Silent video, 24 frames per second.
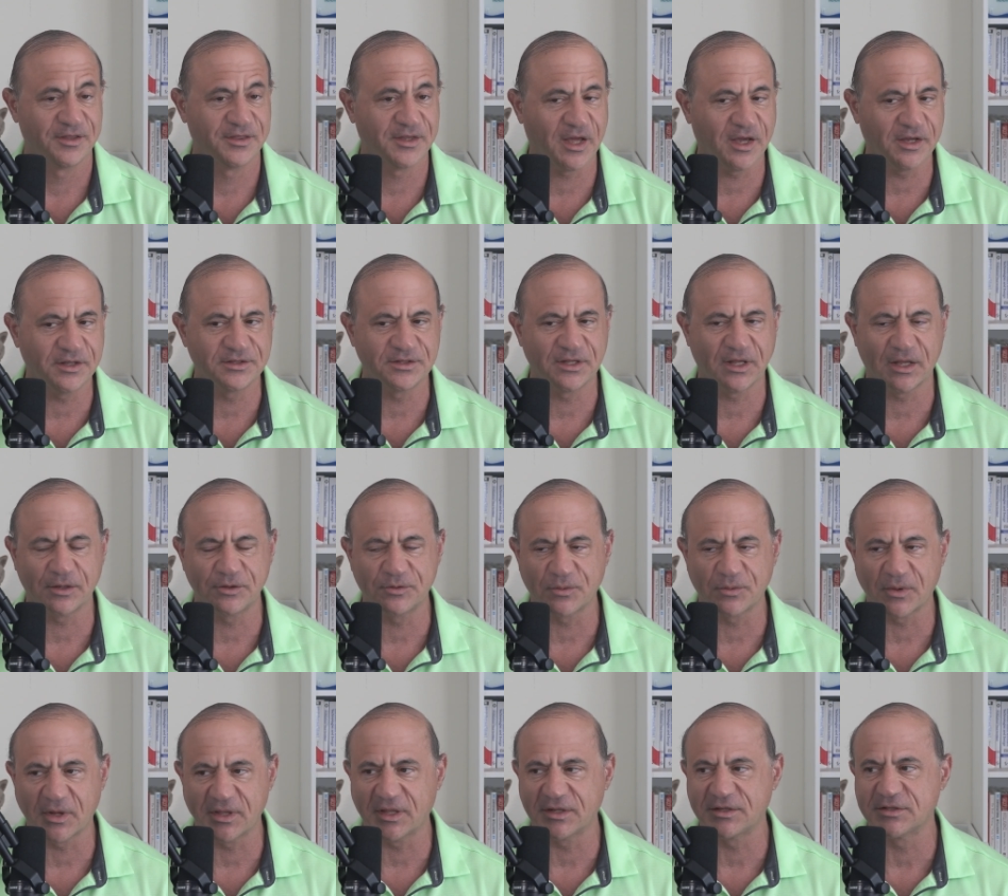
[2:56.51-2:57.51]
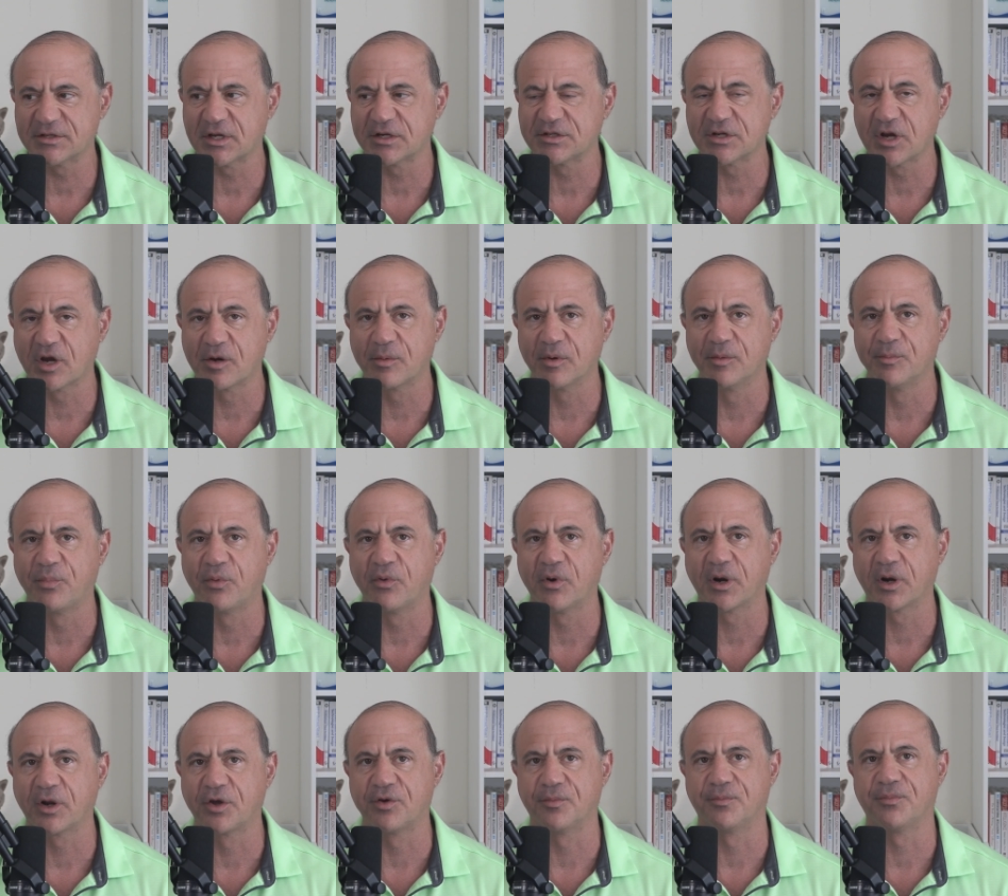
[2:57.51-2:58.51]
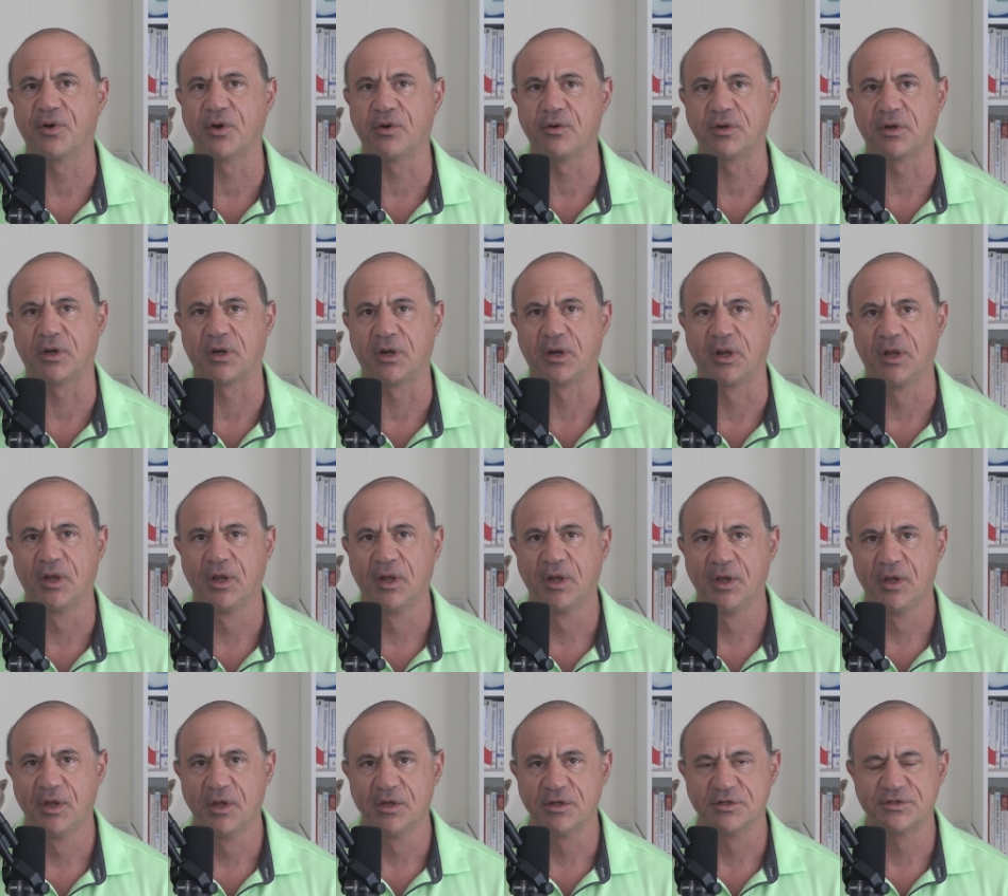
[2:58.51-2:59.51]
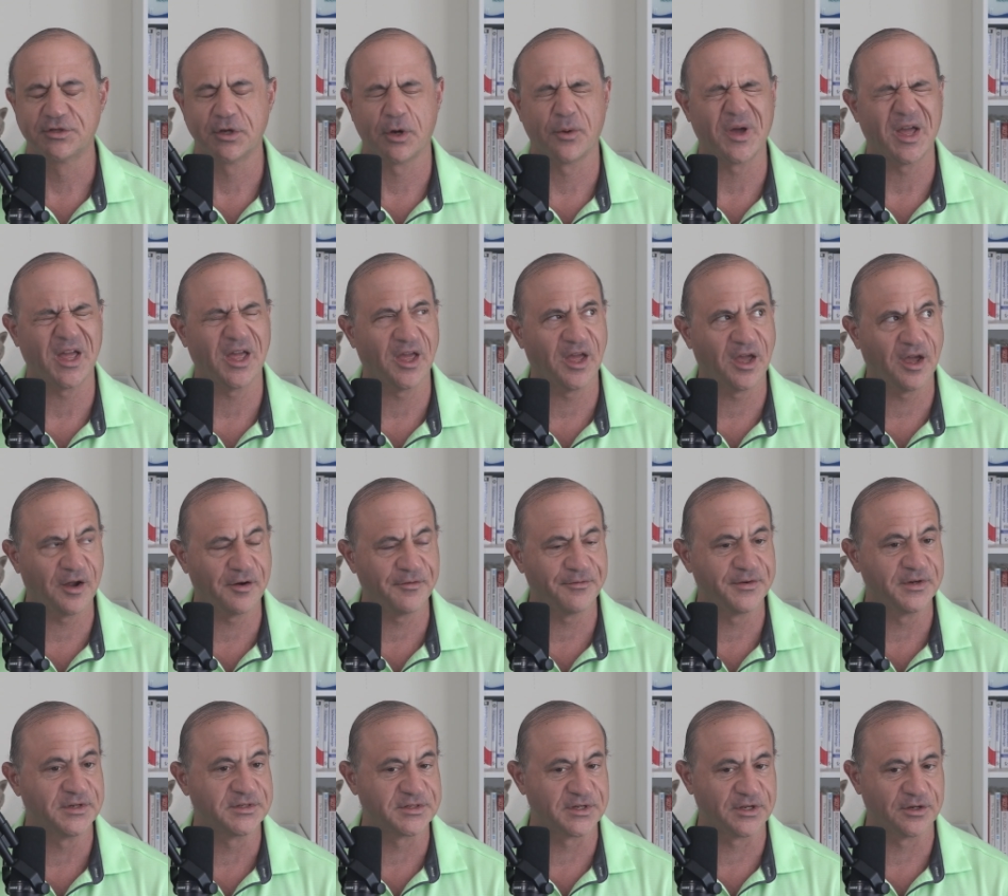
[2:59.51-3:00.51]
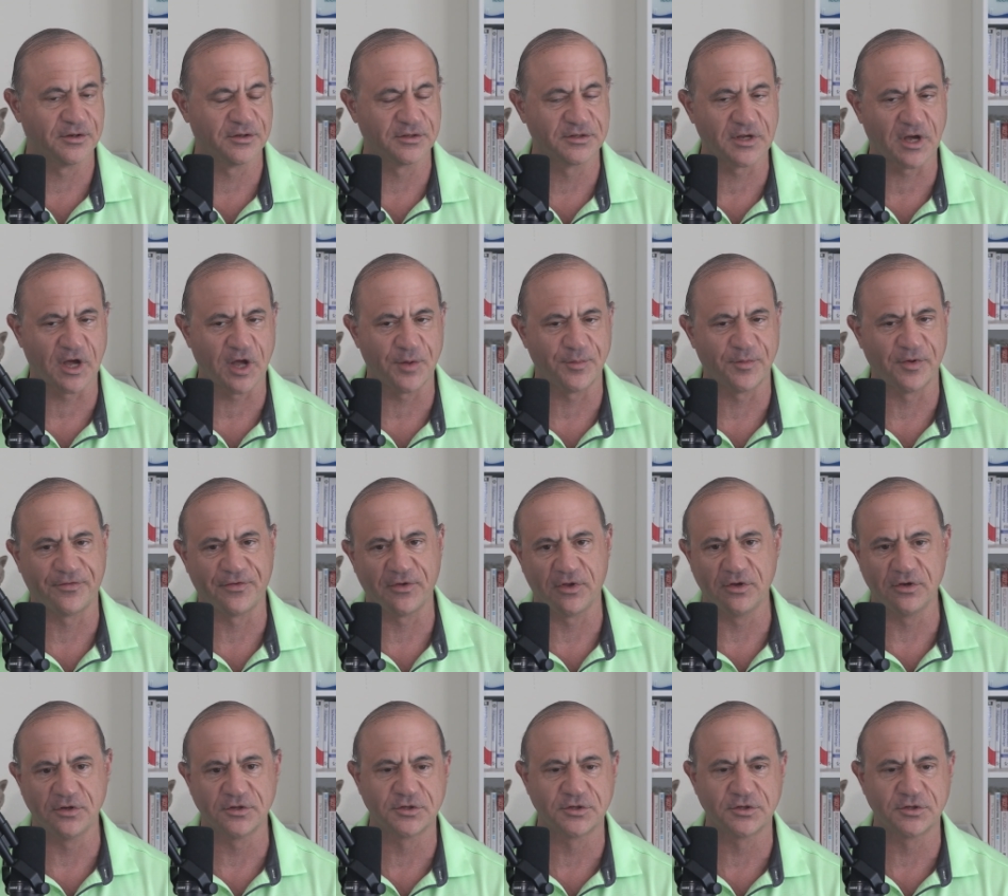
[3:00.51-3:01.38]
And that's, that's why that's such an important component. So every single time if a